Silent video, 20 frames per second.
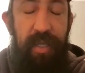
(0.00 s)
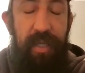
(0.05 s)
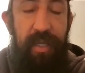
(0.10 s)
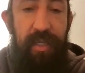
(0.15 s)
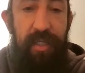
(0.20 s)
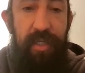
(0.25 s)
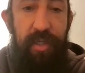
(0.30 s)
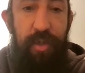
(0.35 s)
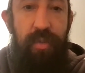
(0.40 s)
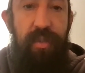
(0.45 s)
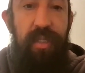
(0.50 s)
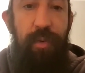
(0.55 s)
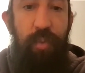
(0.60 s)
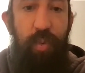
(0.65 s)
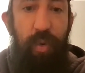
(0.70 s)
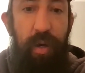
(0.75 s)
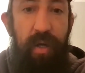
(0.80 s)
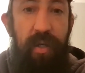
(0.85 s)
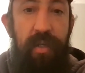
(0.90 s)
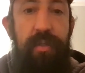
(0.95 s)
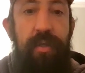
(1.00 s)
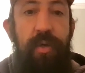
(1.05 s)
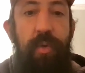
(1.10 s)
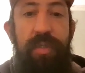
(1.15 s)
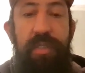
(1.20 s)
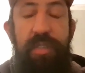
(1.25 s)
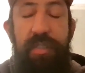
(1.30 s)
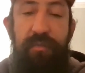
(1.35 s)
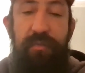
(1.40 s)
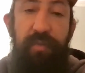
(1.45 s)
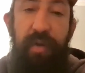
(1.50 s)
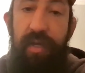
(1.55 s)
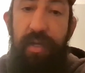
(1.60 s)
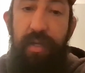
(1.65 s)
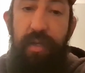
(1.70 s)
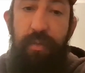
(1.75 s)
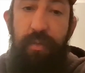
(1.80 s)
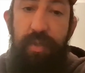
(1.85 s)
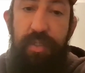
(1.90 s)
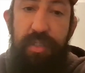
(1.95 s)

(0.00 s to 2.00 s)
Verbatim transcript: they can do what they want to do, which is fight,